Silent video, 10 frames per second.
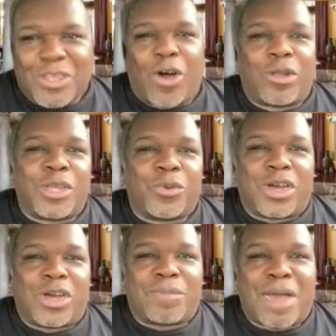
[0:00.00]
only
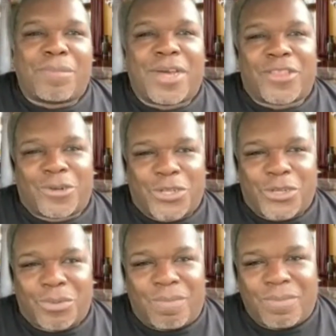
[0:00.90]
one my mother
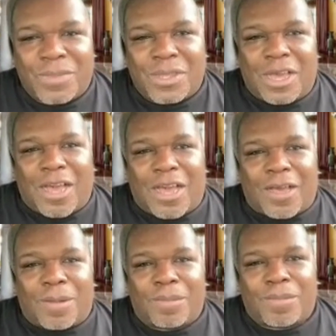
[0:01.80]
knew.
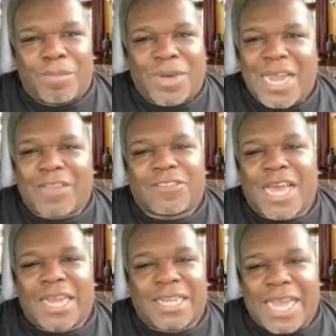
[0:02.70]
But
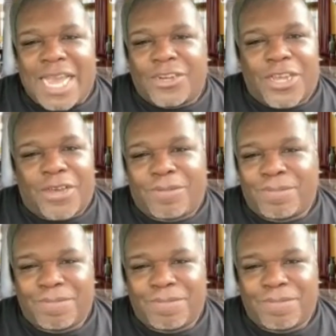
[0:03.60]
outside of that, no.